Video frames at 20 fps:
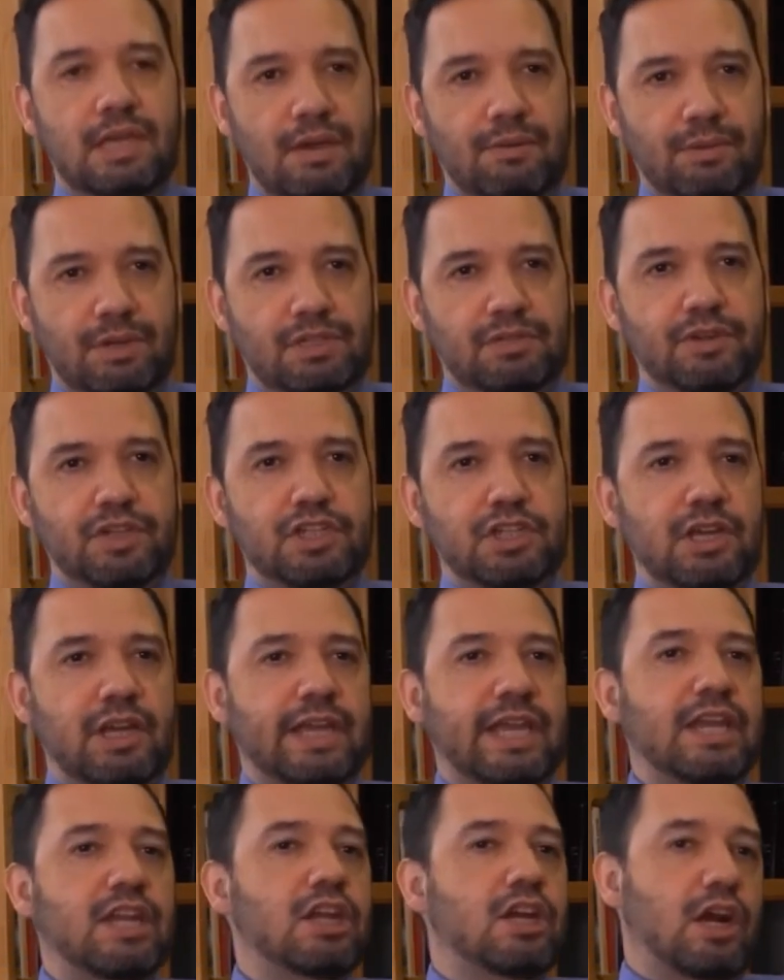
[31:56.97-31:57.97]
that's yeah, it was right. It
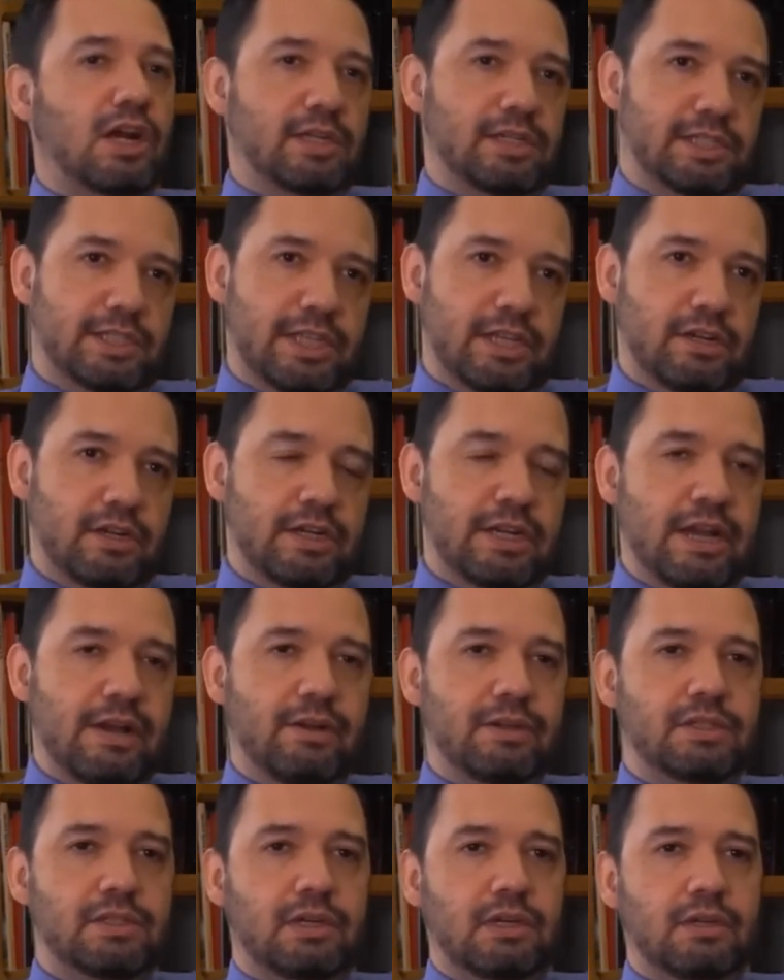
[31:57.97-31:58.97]
was a kindergarten center, and
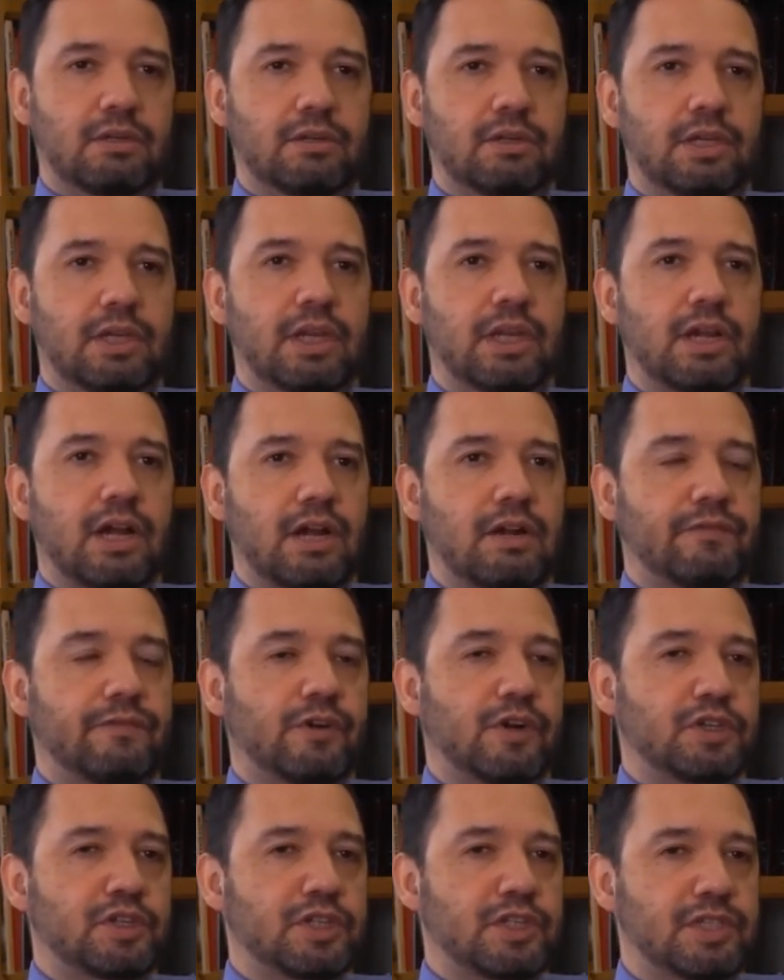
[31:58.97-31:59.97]
now it's a kindergarten first